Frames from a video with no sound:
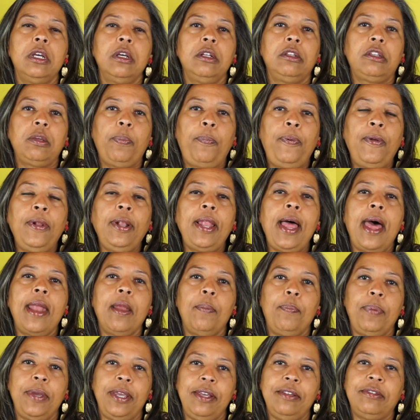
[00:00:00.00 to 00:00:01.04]
to pull out a
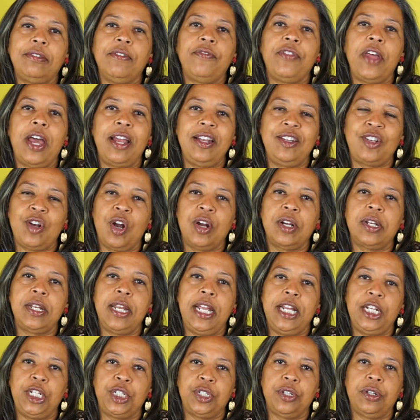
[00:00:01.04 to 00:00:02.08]
piece of that dark
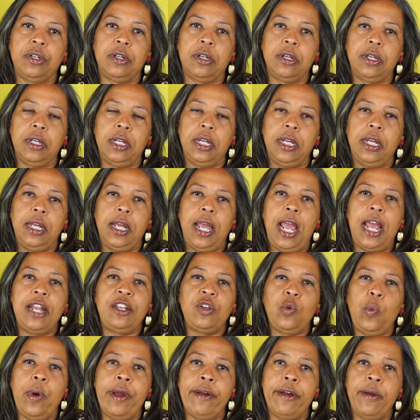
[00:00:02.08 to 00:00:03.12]
nature and
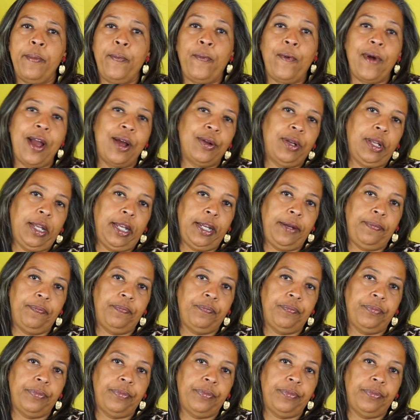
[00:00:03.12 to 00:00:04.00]
to wear it proudly,